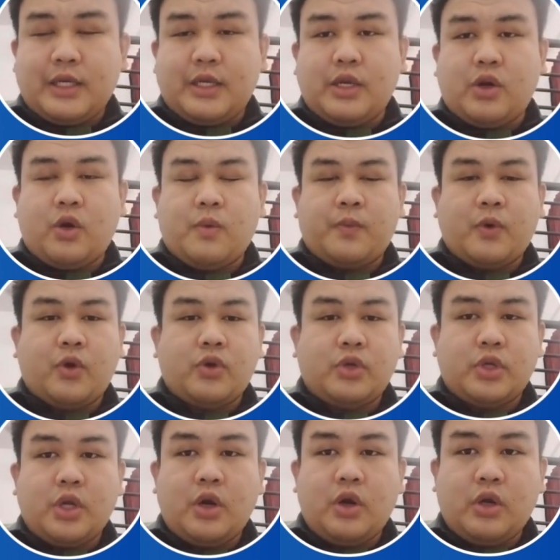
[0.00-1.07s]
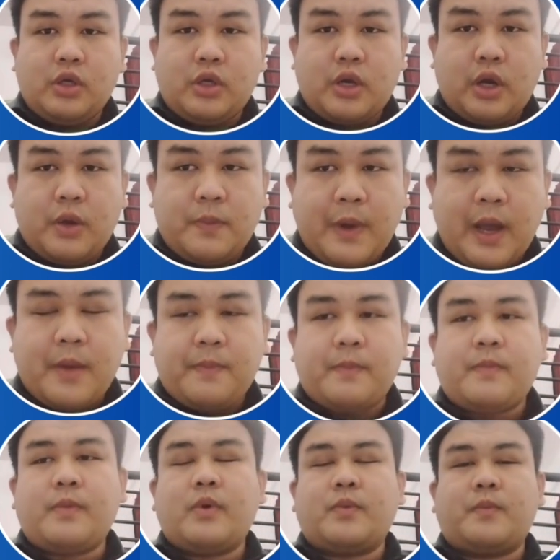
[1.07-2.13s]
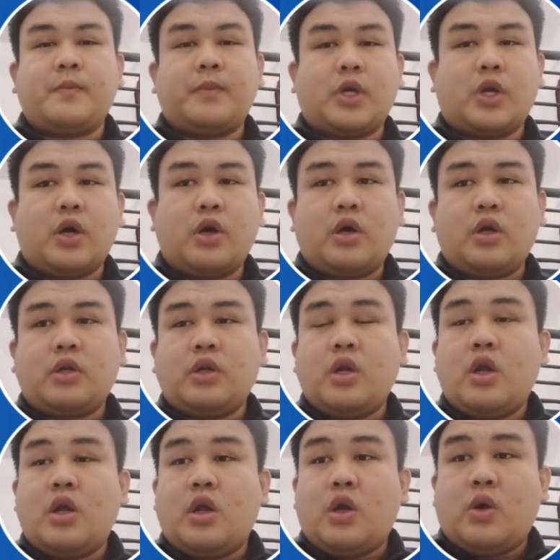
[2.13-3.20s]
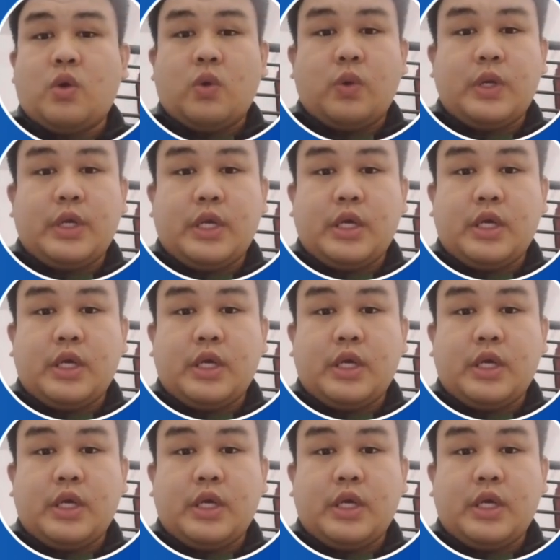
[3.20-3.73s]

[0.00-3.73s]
0.035 because we